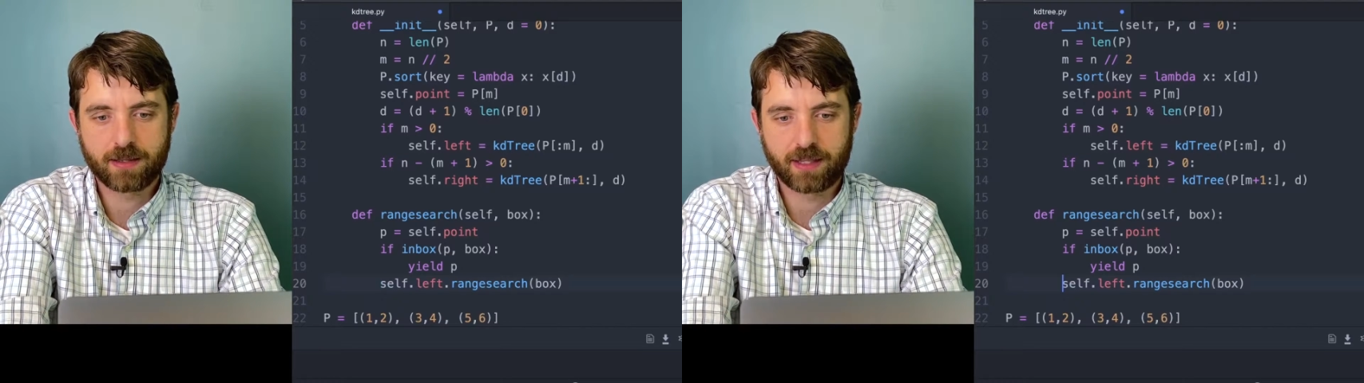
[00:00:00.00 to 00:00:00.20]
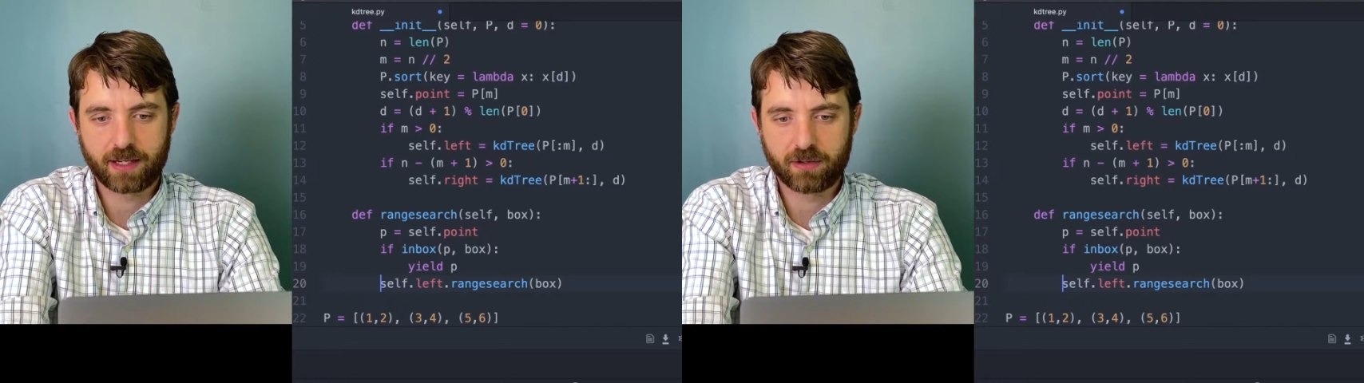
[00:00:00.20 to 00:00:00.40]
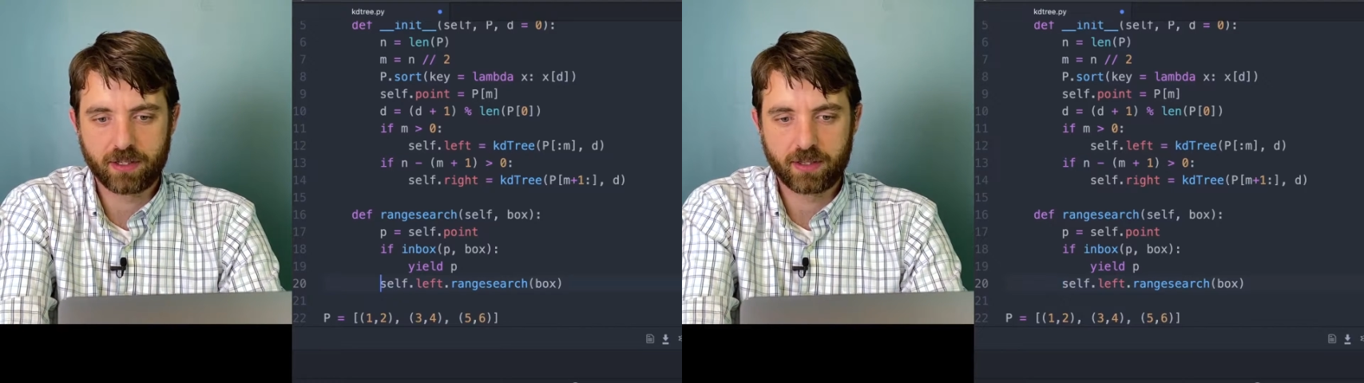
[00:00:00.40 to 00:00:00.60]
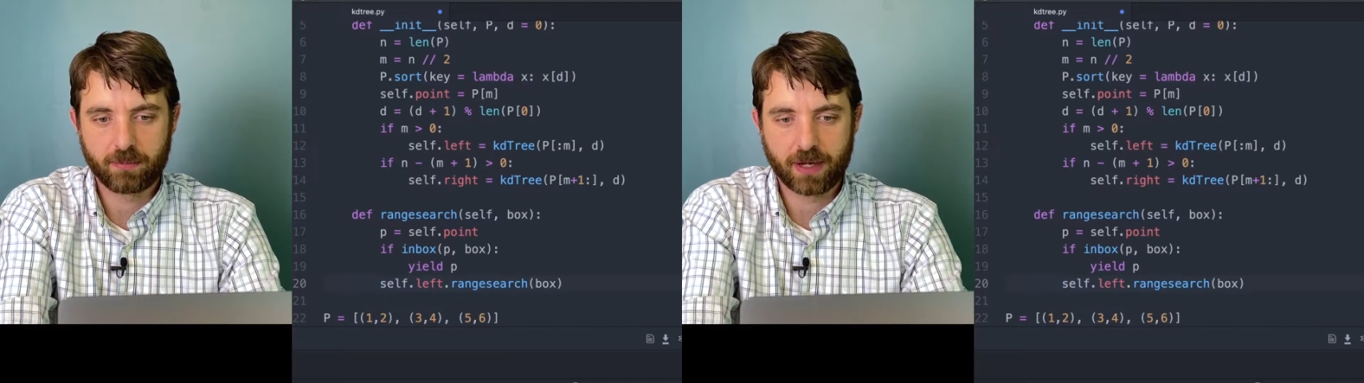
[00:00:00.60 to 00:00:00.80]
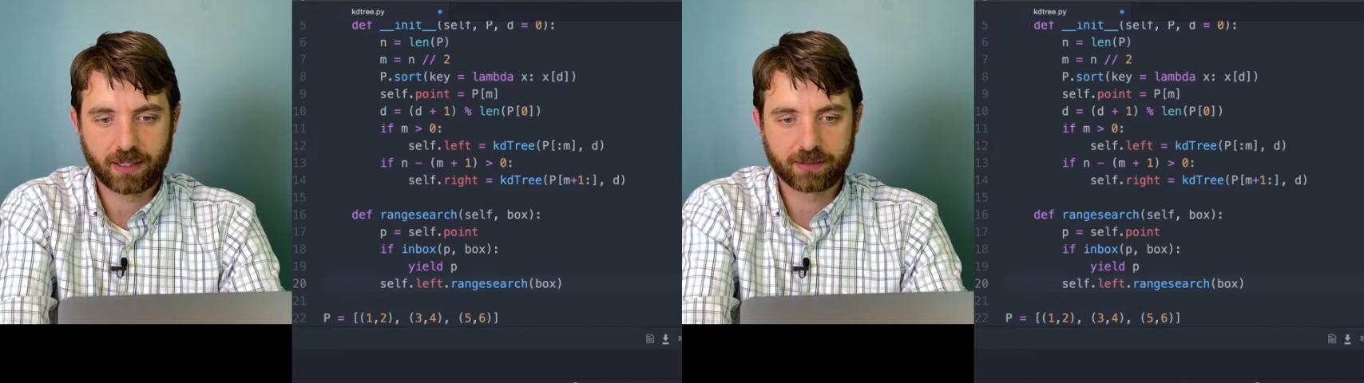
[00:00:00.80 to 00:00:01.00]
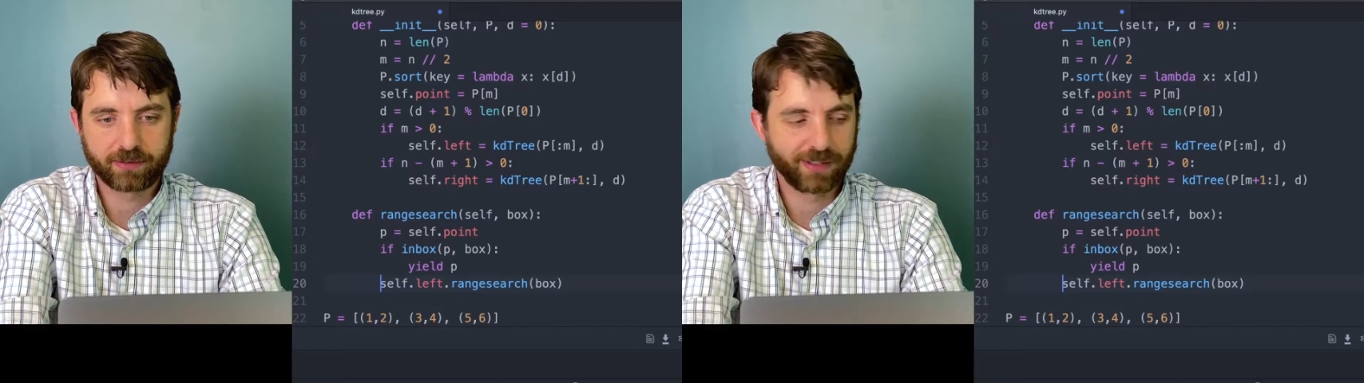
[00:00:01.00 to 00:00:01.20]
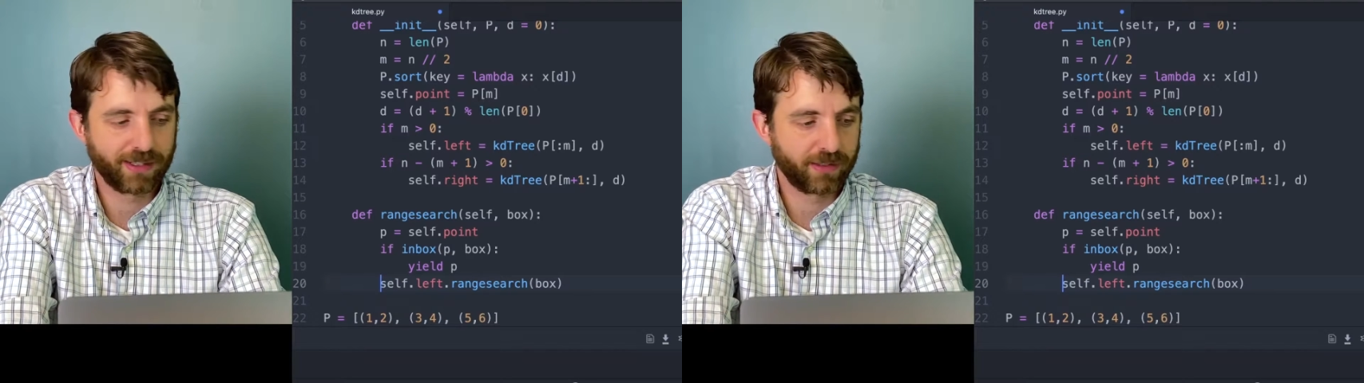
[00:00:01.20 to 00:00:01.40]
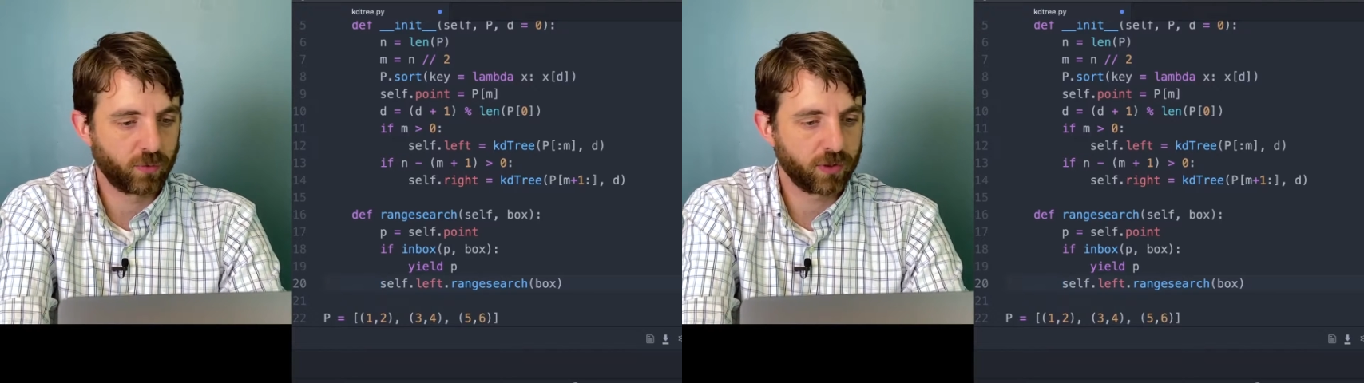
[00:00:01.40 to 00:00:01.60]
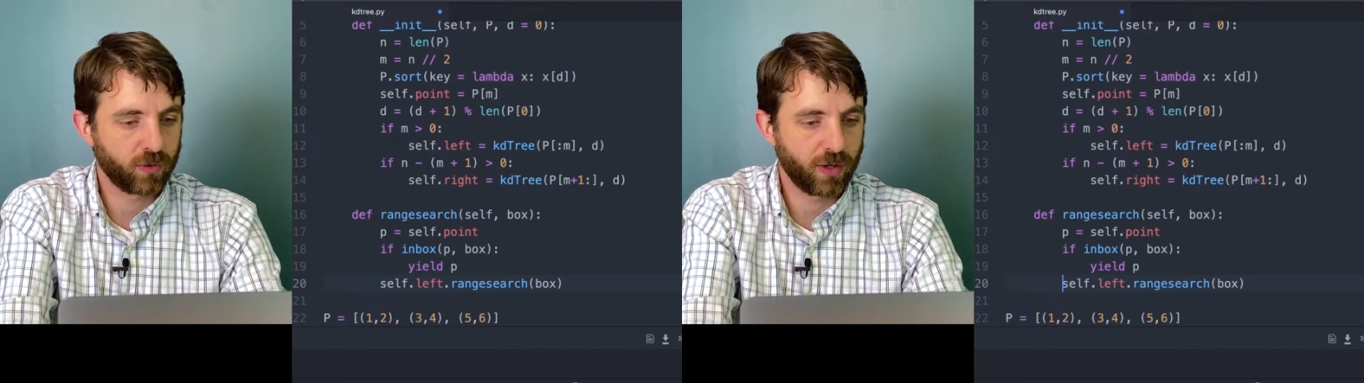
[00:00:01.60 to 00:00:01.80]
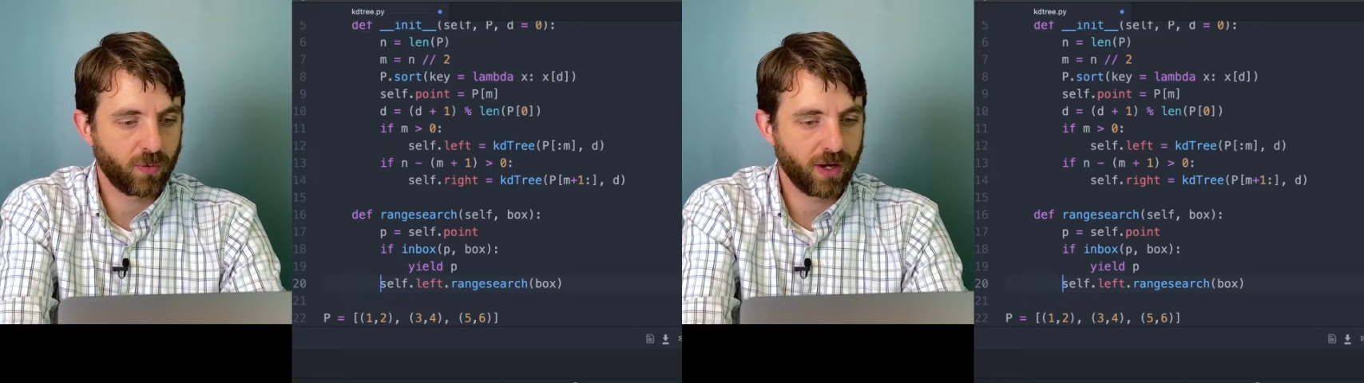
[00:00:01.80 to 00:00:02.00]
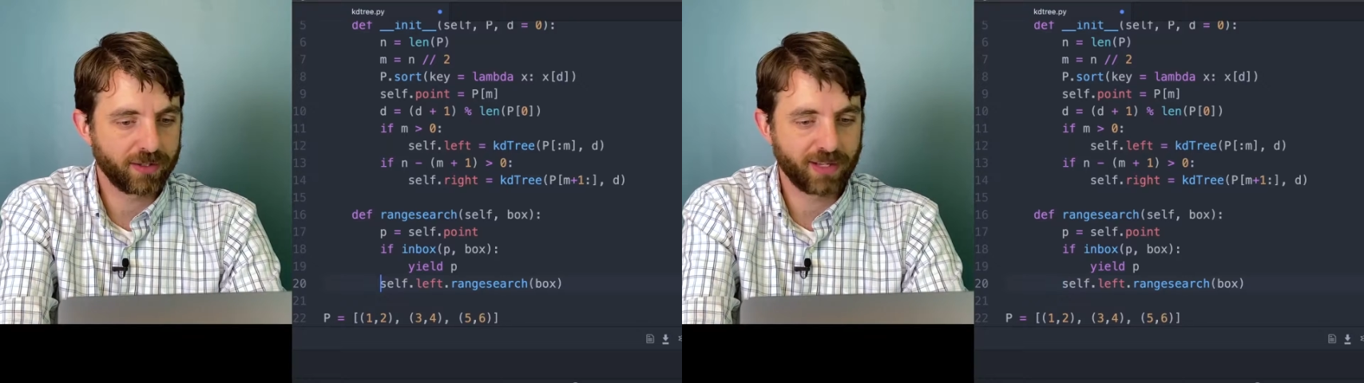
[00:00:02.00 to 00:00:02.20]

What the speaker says: that are in the box. And what do I want?